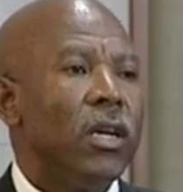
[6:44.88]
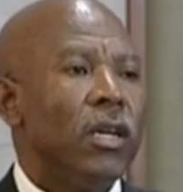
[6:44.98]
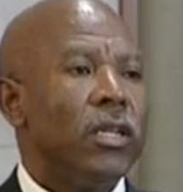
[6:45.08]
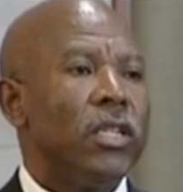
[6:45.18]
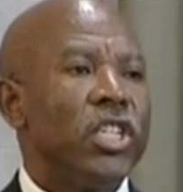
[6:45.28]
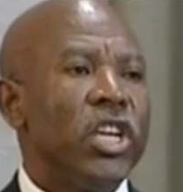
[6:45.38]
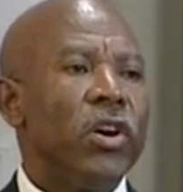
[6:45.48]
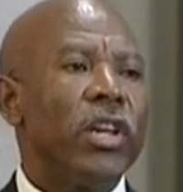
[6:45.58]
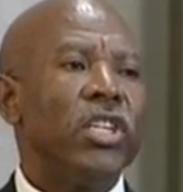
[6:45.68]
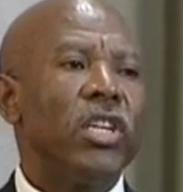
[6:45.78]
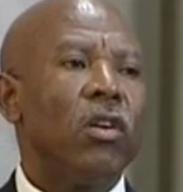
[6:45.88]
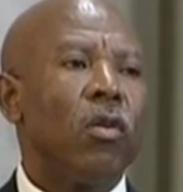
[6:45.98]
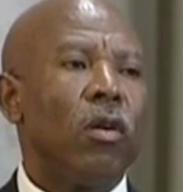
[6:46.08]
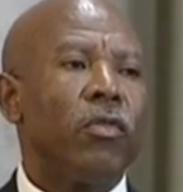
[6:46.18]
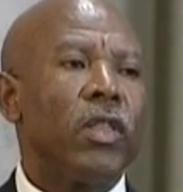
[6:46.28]
deterioration
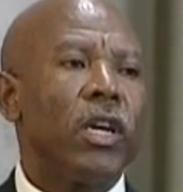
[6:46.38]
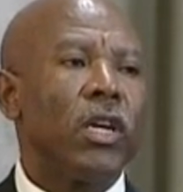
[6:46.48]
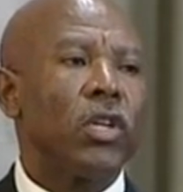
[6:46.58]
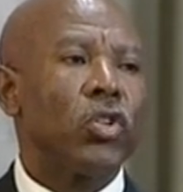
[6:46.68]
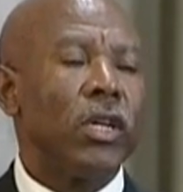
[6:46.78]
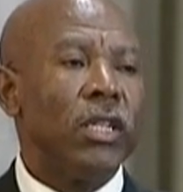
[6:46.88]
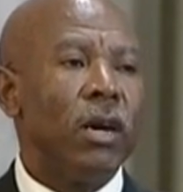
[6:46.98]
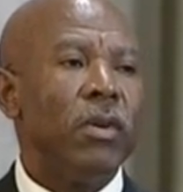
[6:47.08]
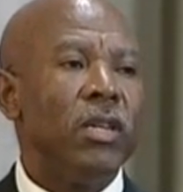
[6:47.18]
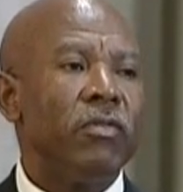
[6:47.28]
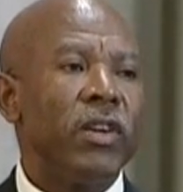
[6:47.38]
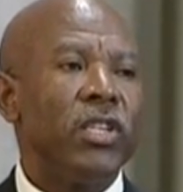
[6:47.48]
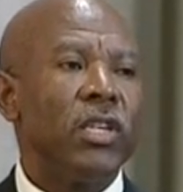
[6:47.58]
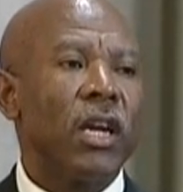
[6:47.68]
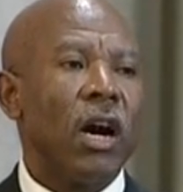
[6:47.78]
of the short-term
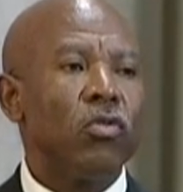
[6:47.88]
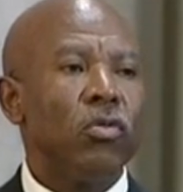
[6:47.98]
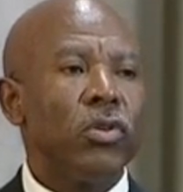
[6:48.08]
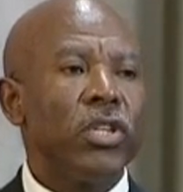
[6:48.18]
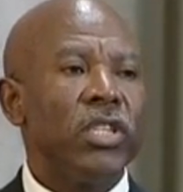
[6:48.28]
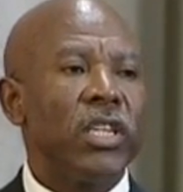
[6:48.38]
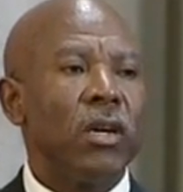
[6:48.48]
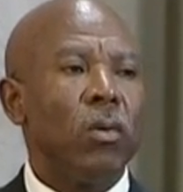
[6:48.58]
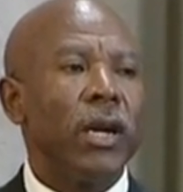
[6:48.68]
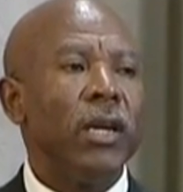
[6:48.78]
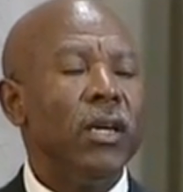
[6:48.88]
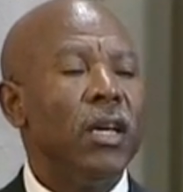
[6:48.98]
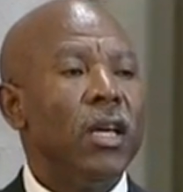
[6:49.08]
inflation outlook in January,